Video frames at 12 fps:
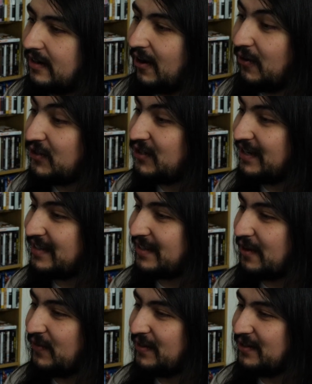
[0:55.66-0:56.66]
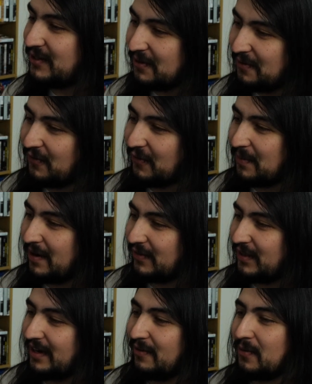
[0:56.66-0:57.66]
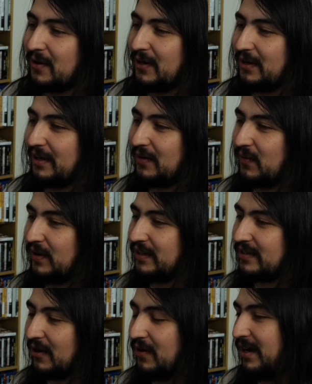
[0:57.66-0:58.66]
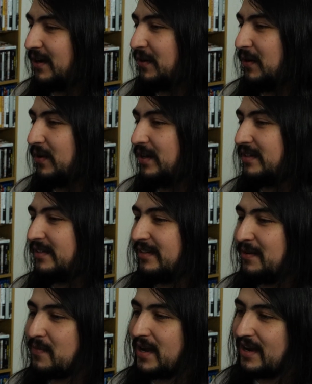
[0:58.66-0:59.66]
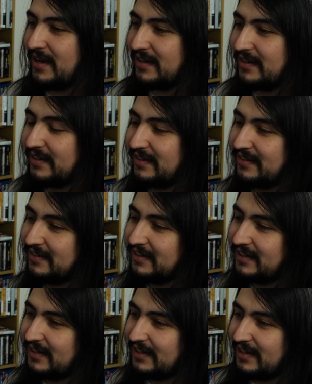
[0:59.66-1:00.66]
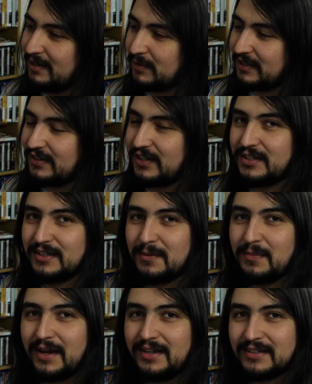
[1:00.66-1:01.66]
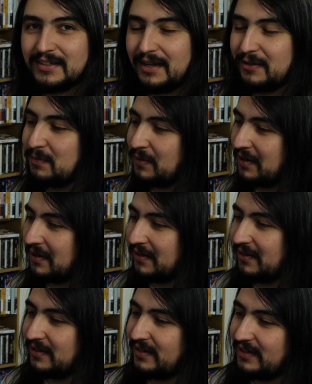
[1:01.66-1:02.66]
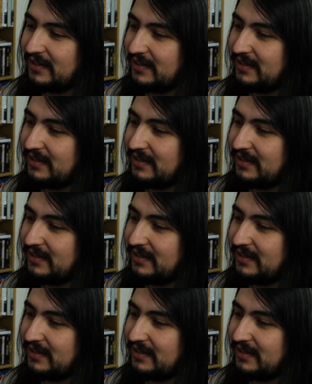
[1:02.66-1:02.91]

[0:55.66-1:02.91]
Oh shit, Stephanie Hsu from Everything Everywhere All at Once. Okay, you know what? This isn't bad. Besides Angela Bassett, that was pretty good.